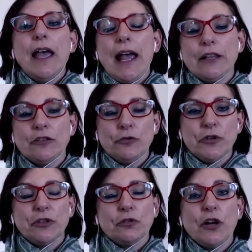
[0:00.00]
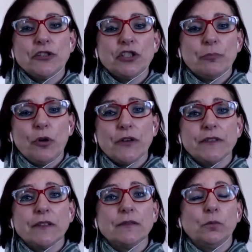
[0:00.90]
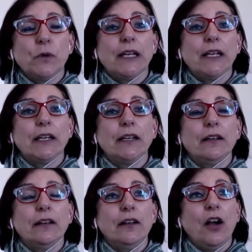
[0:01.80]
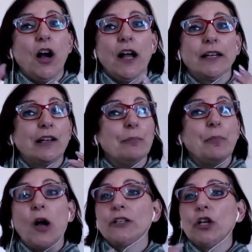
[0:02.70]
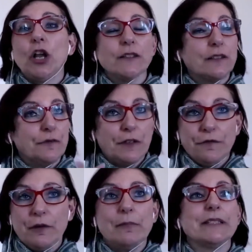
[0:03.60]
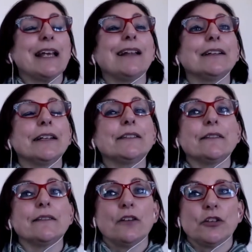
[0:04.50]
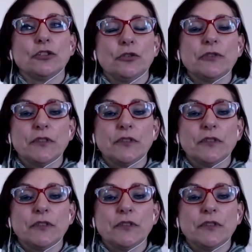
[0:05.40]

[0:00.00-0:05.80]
and through the coaching process, we I combine lots of different modalities that I do.